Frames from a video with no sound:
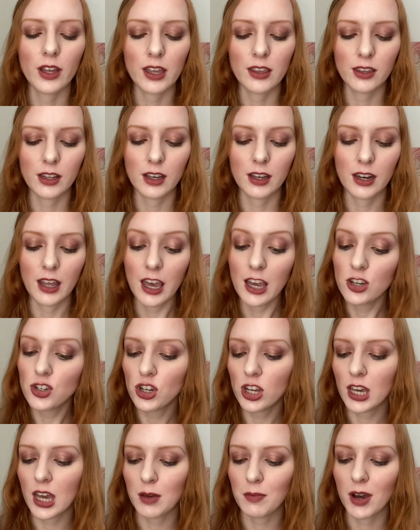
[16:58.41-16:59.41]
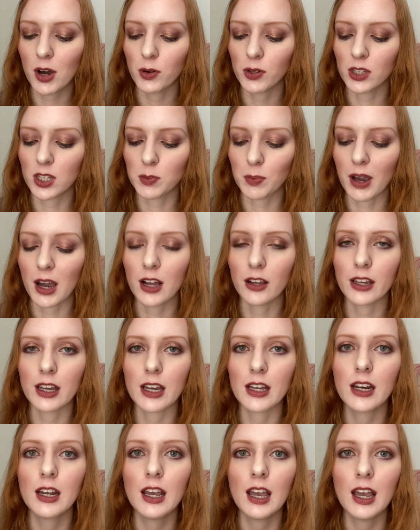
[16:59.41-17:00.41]
and then Angie came out with this
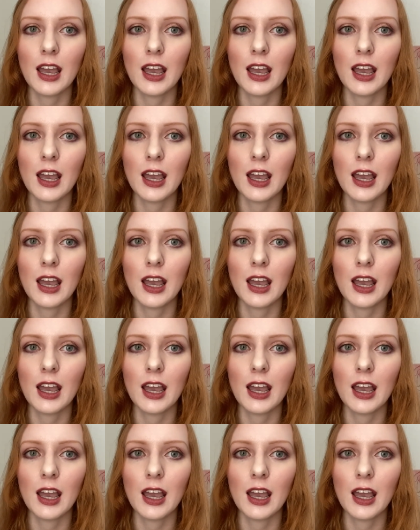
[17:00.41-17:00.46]
palette,